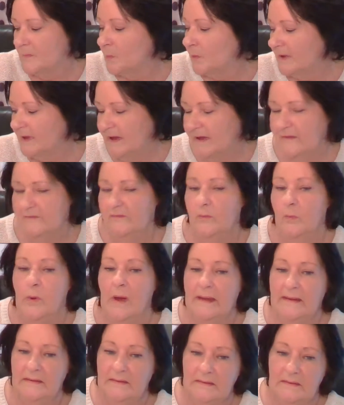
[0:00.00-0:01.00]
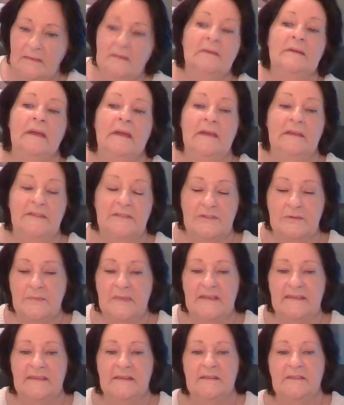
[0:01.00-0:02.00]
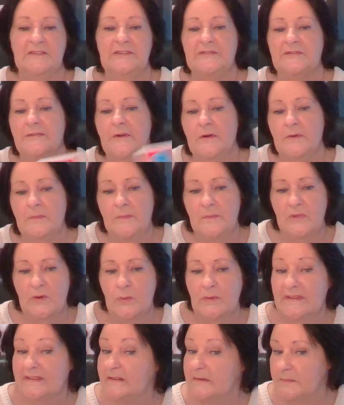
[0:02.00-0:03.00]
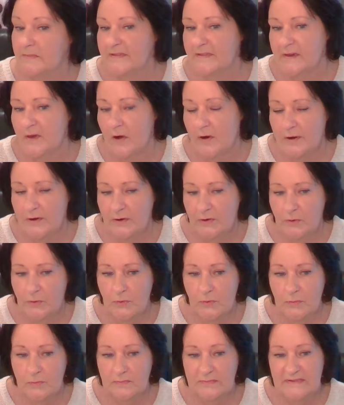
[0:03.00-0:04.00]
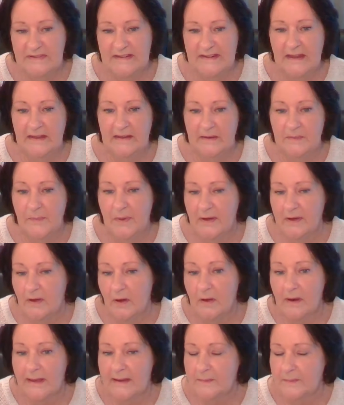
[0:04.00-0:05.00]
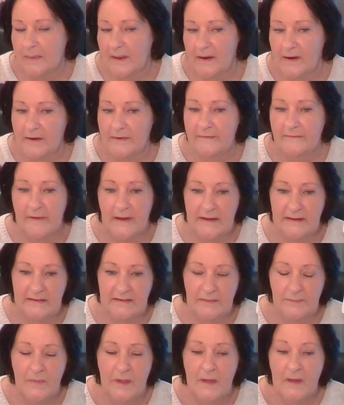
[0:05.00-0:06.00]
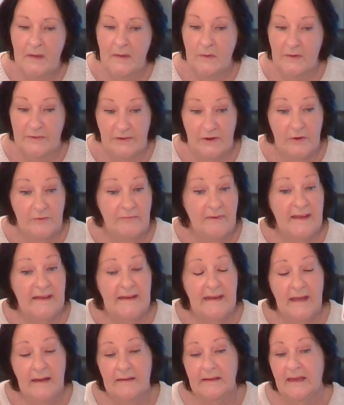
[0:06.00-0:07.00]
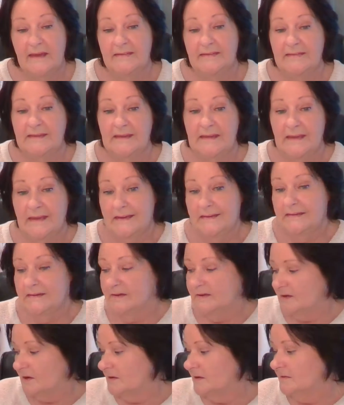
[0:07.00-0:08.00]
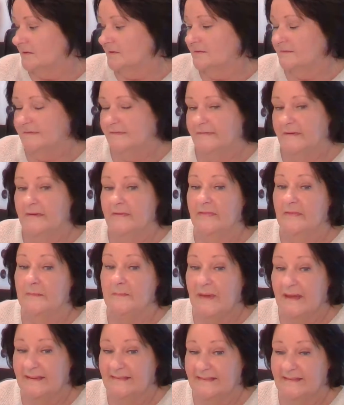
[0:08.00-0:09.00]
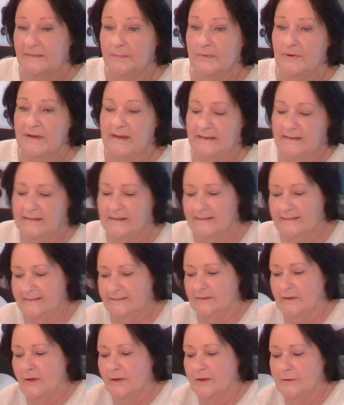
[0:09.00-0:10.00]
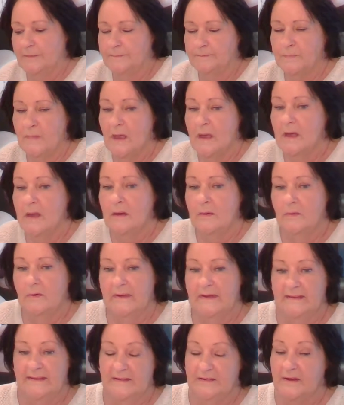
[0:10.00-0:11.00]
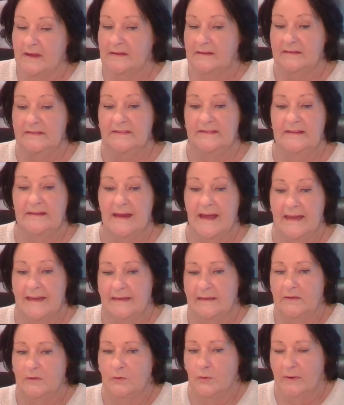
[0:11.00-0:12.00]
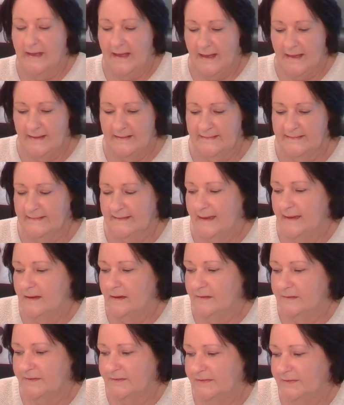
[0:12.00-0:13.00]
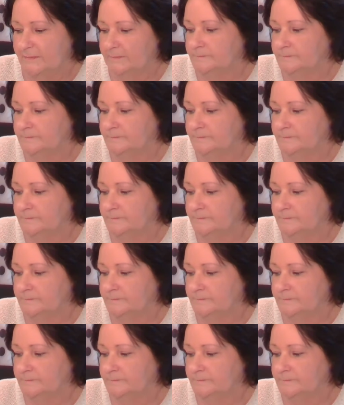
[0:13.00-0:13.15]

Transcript: We have one extra message from the Wisdom of the Oracle deck by Colette Baron Reid, which I'll read out at the end of the main spread. So we'll get straight into laying your cards out.